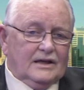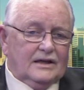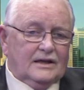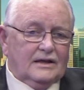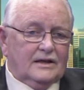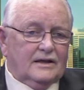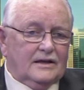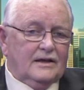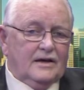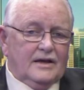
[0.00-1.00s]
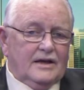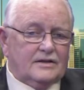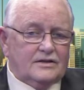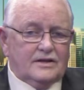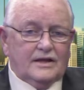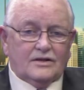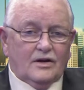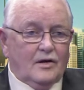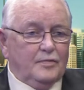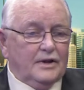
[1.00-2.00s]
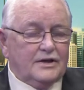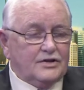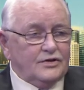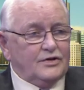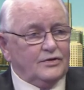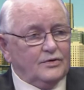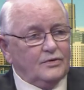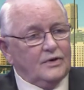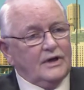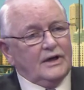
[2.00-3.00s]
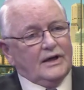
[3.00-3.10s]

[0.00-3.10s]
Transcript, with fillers: uh, it's it's our pleasure to